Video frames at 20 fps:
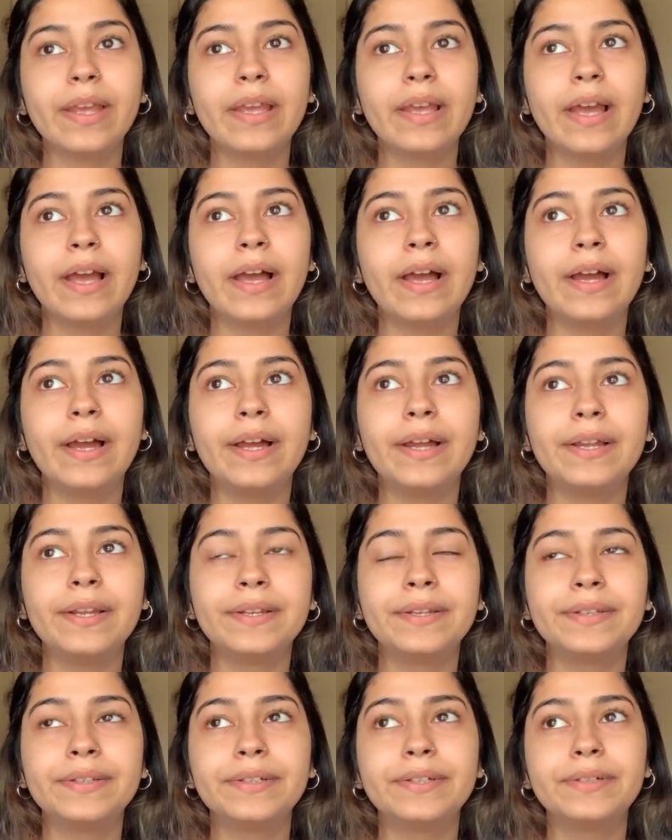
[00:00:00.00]

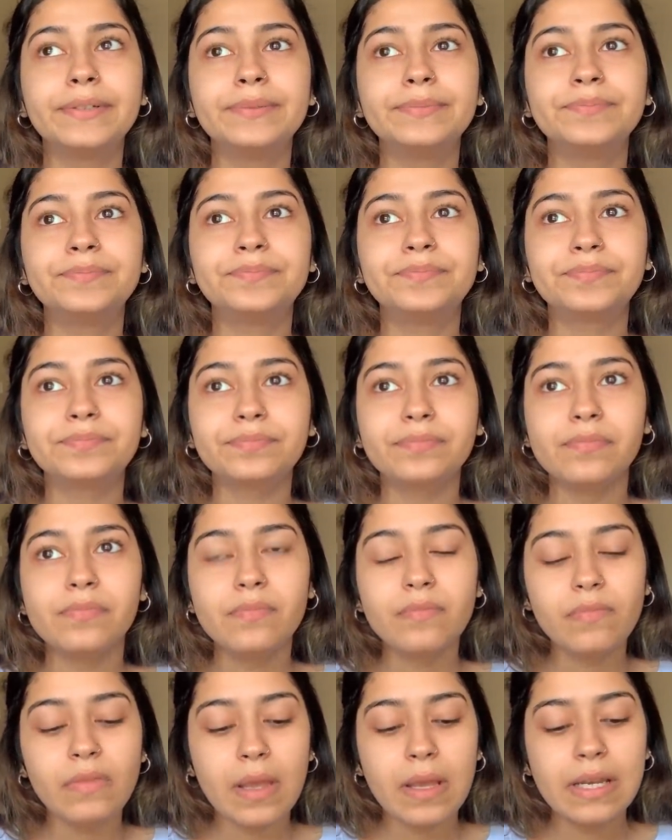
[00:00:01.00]
And
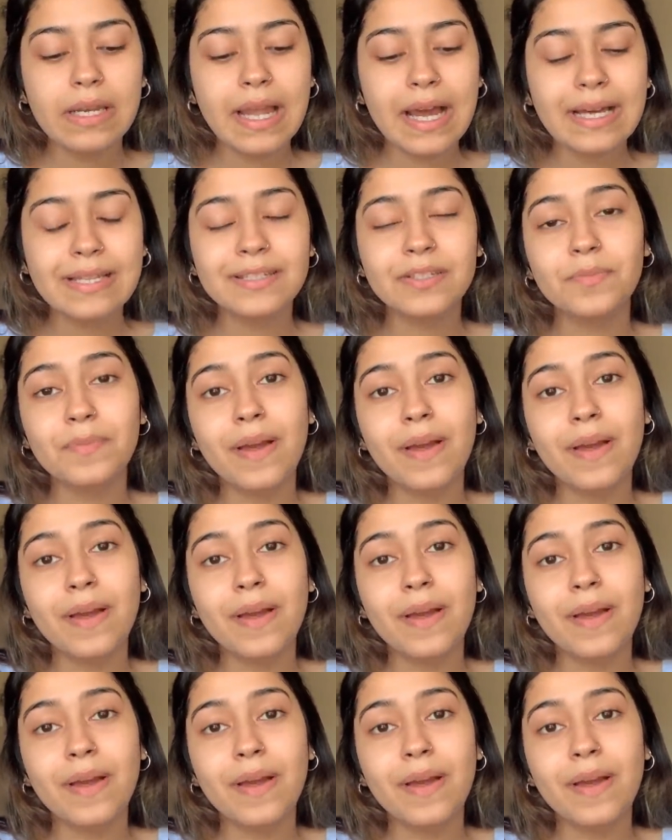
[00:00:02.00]
last